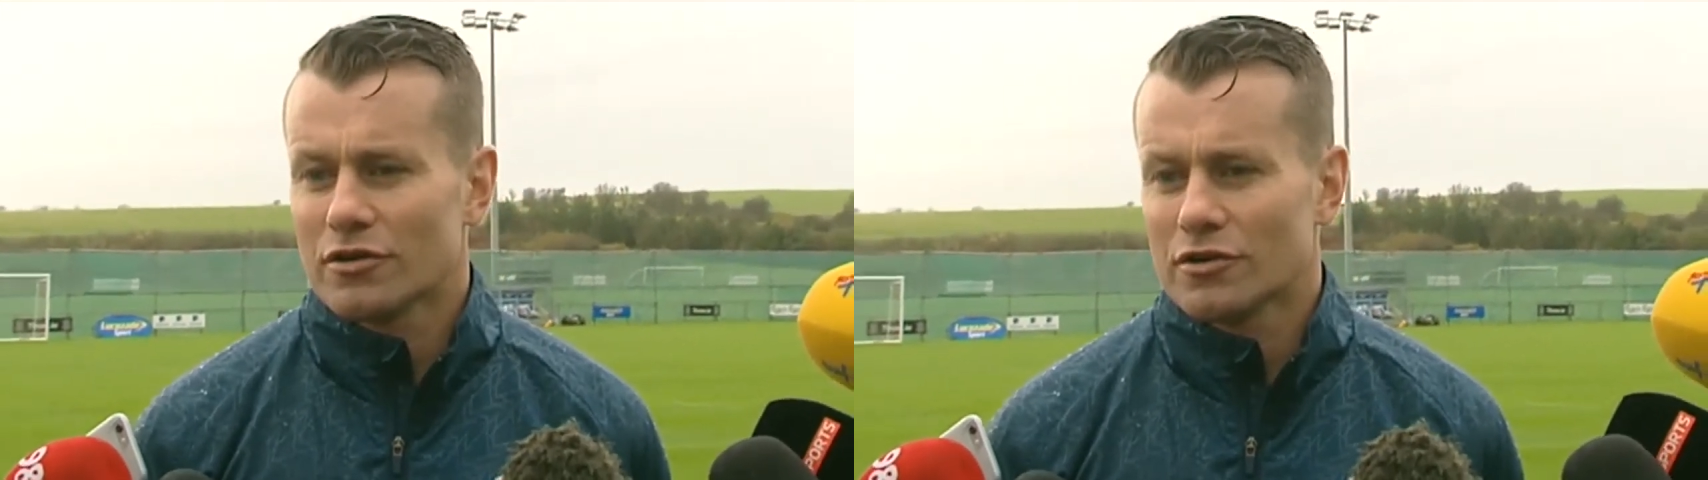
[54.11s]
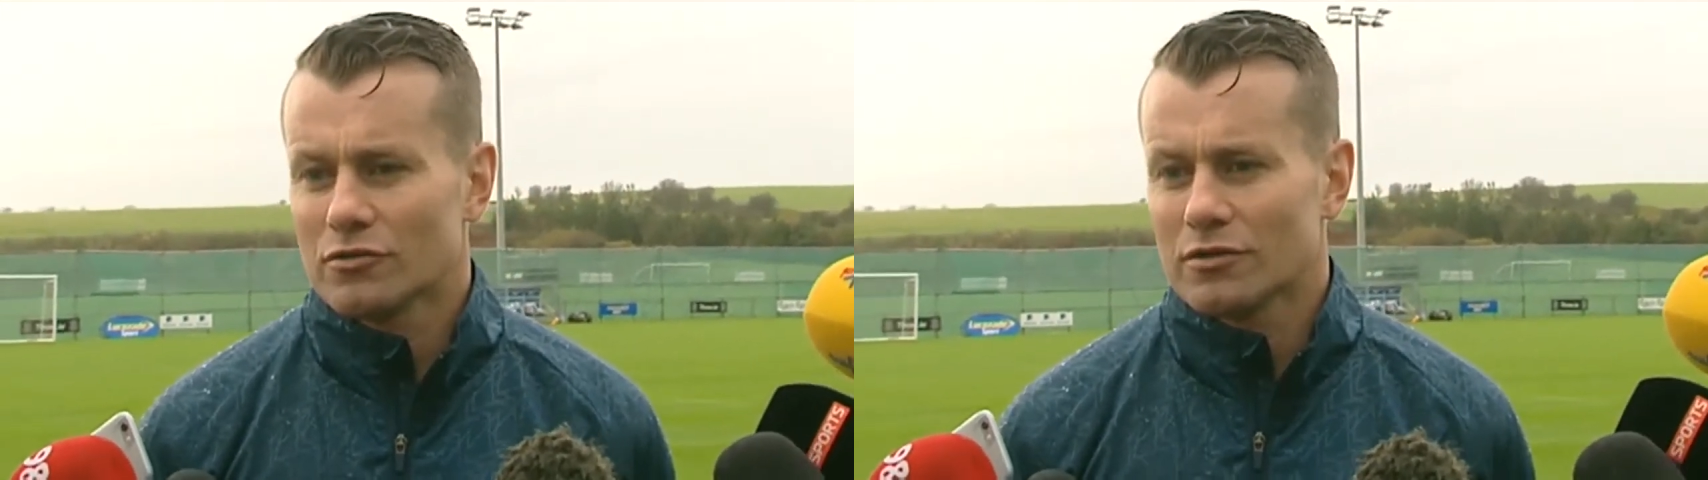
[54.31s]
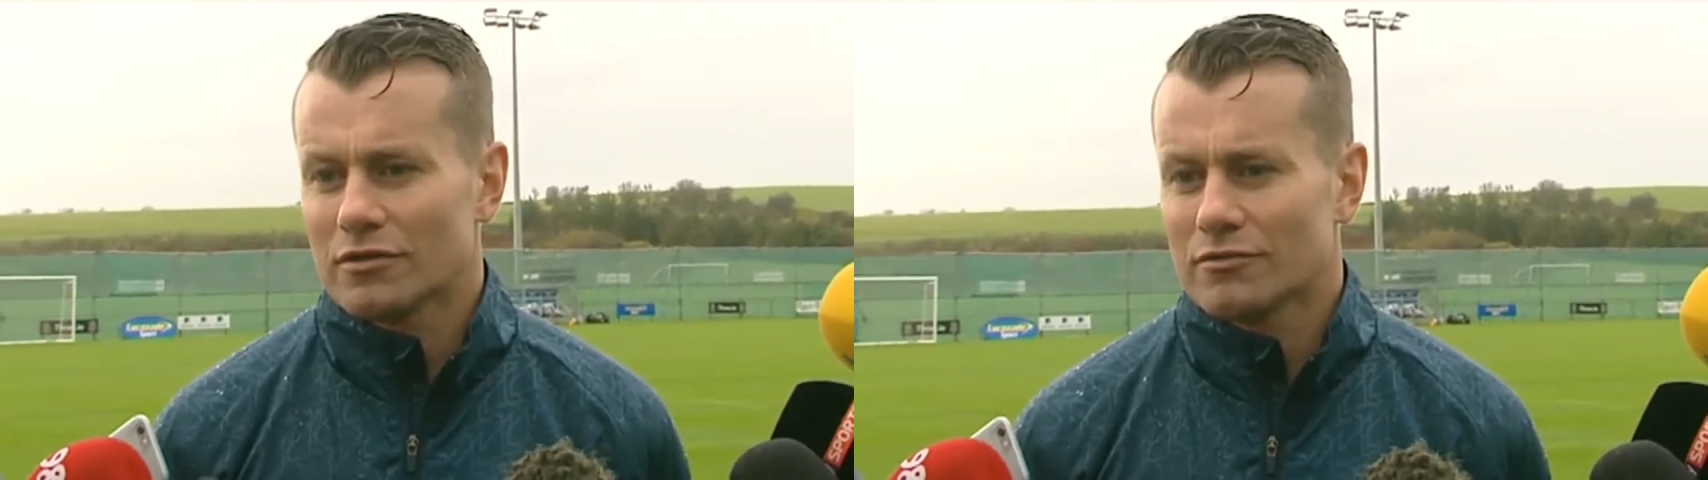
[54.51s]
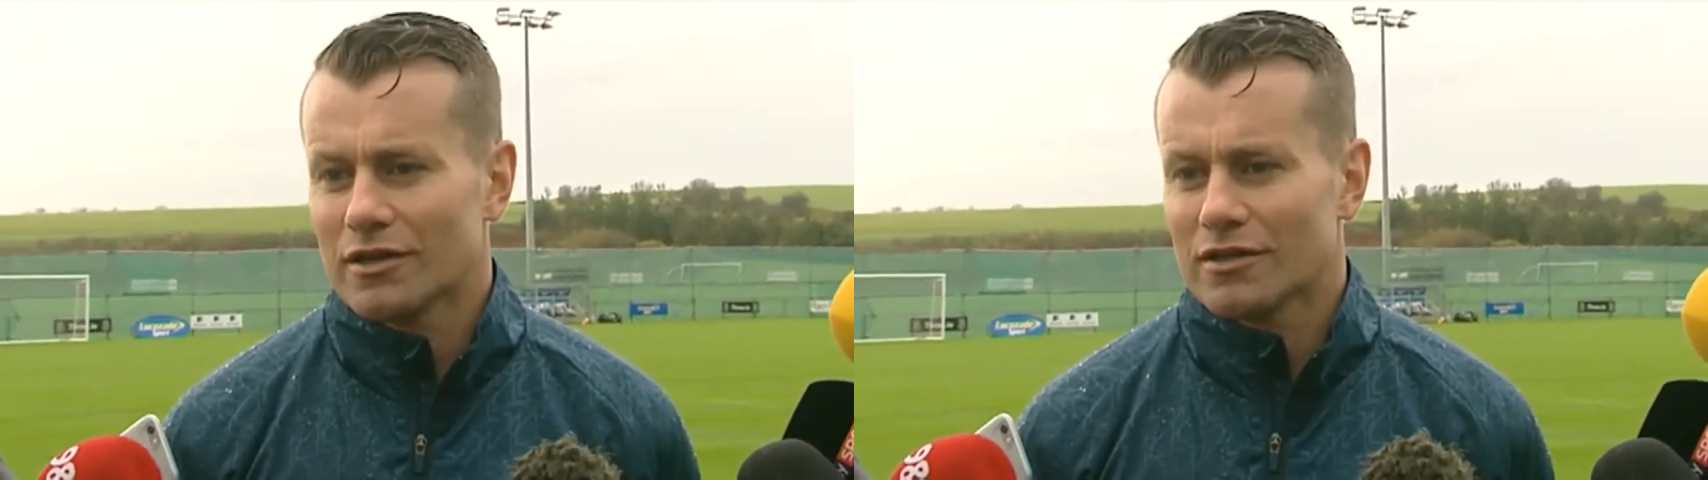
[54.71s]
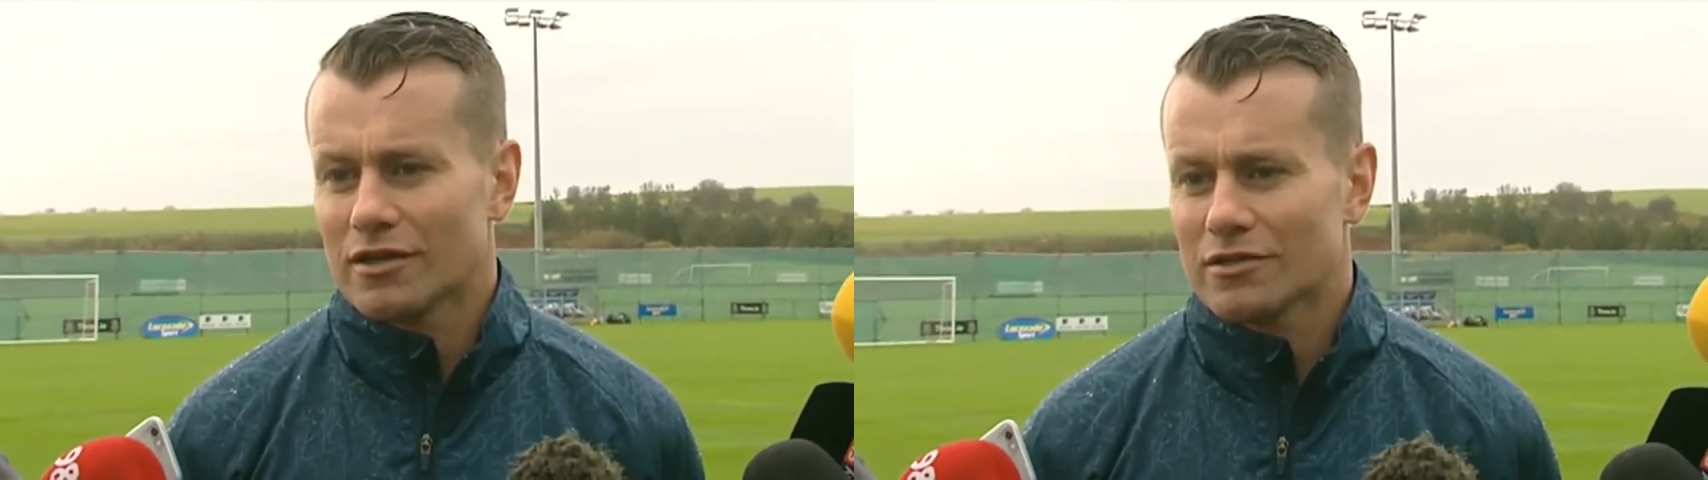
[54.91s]
What I've read
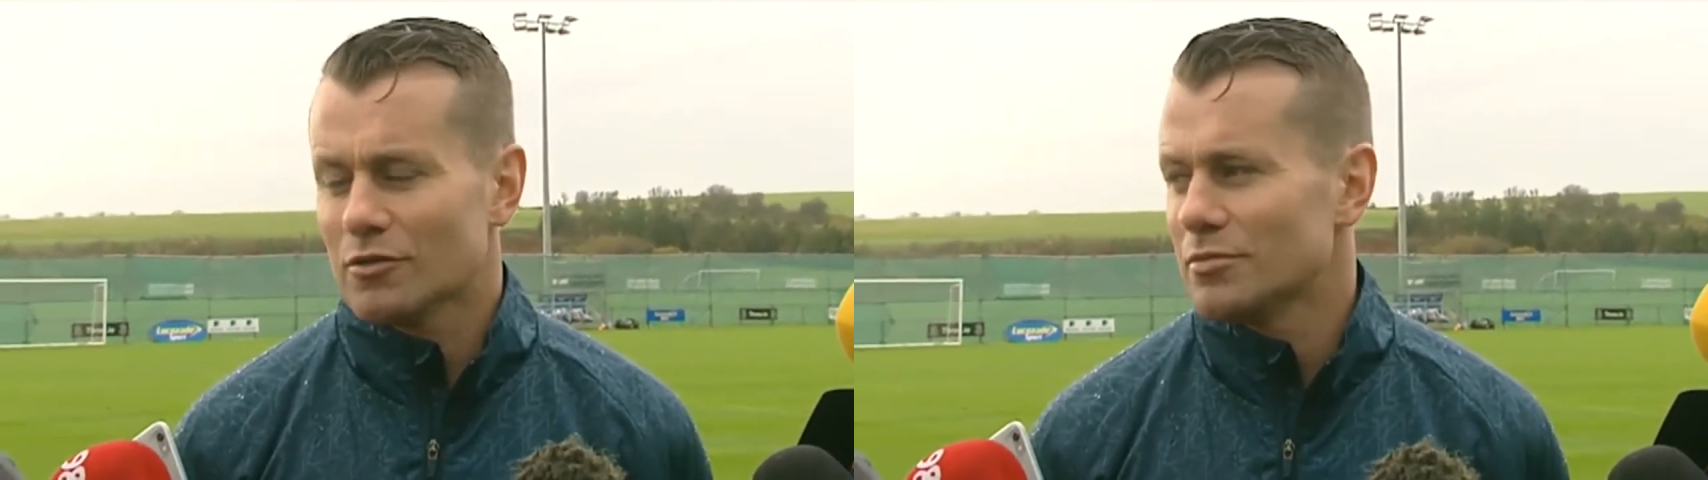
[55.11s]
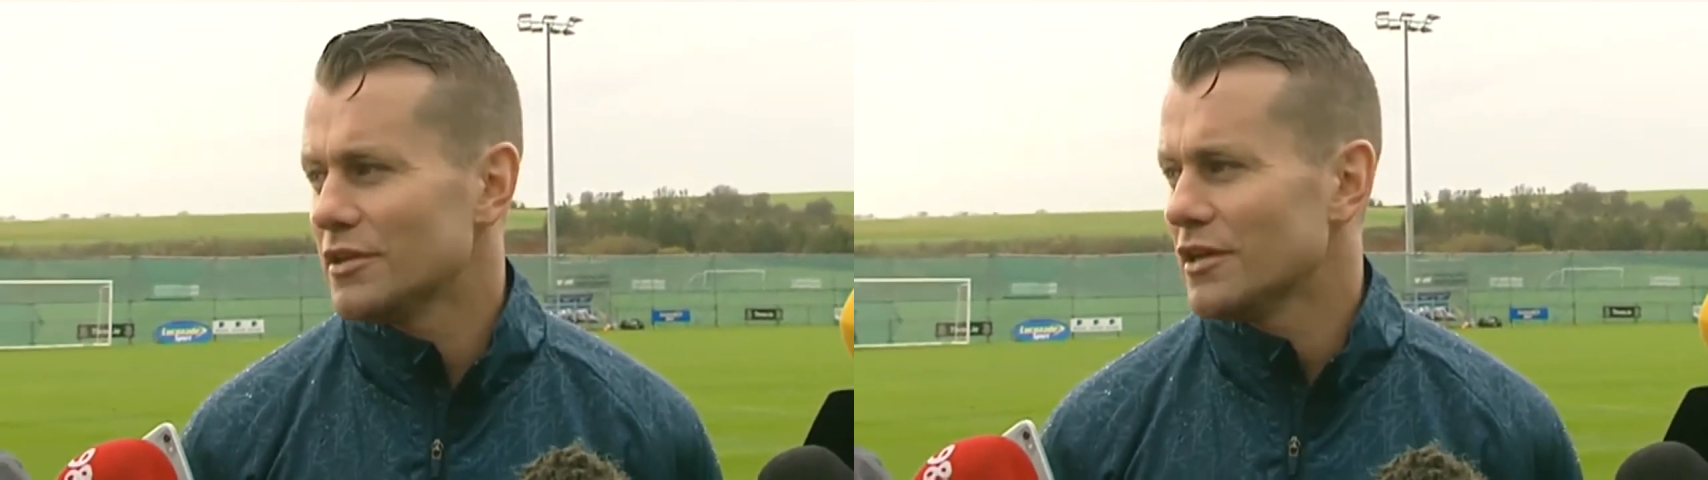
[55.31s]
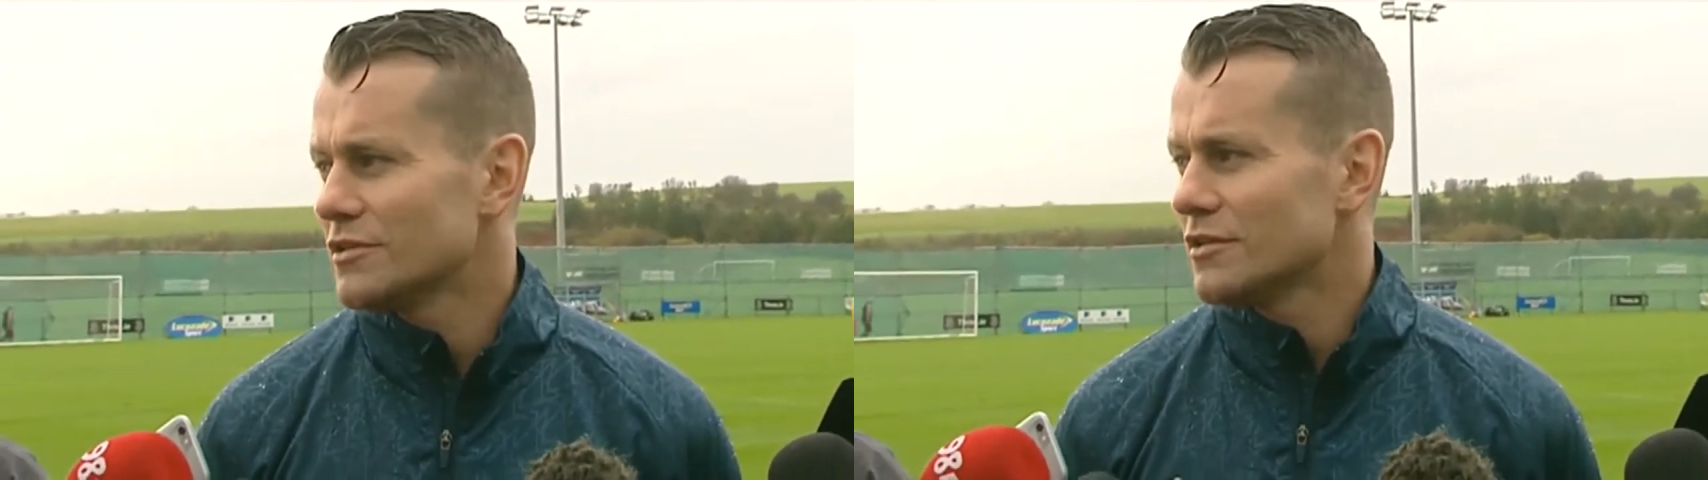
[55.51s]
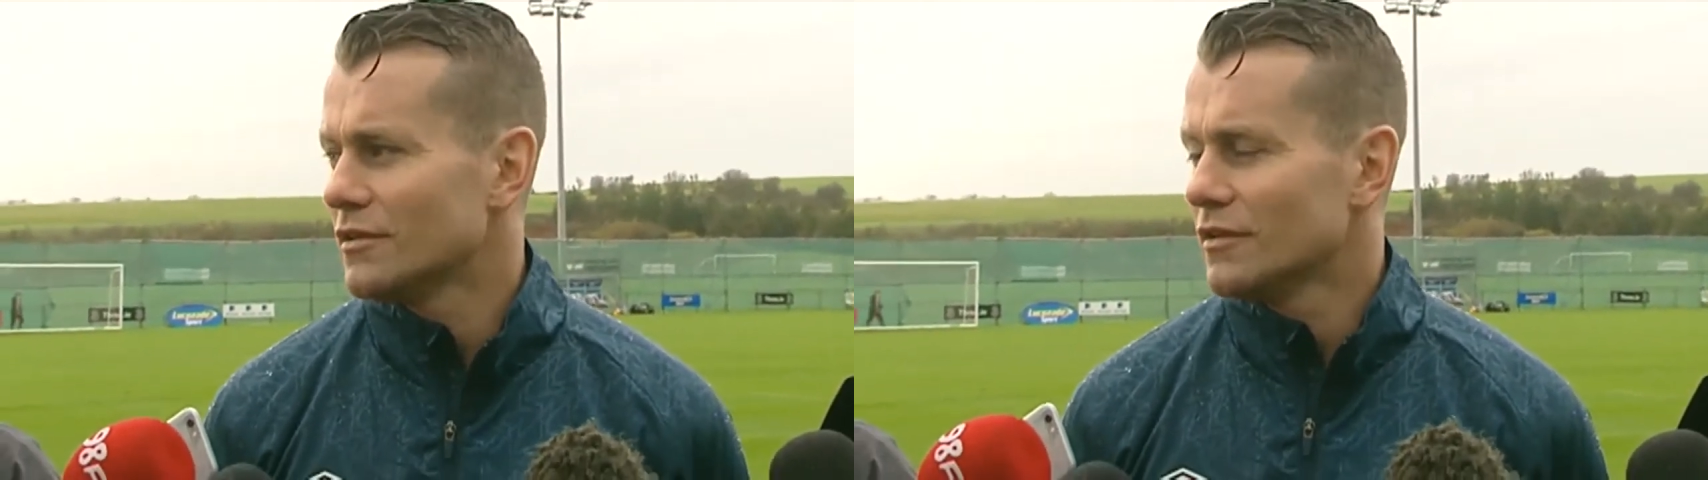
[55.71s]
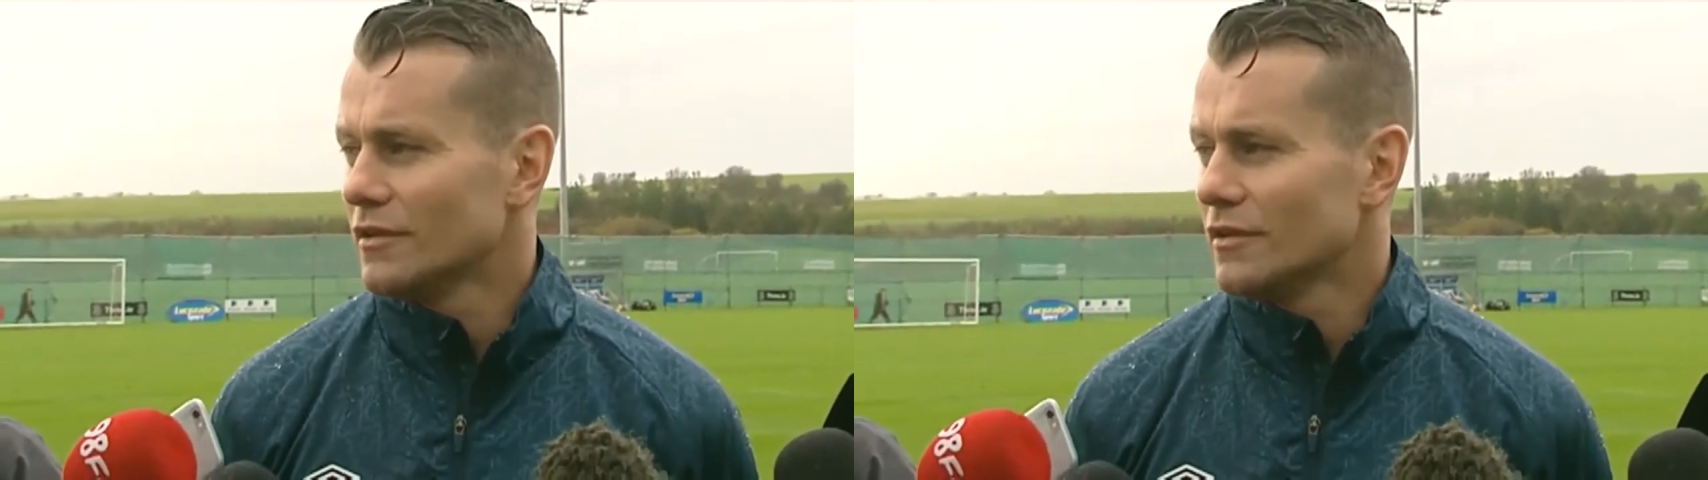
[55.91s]
in the last couple of days, and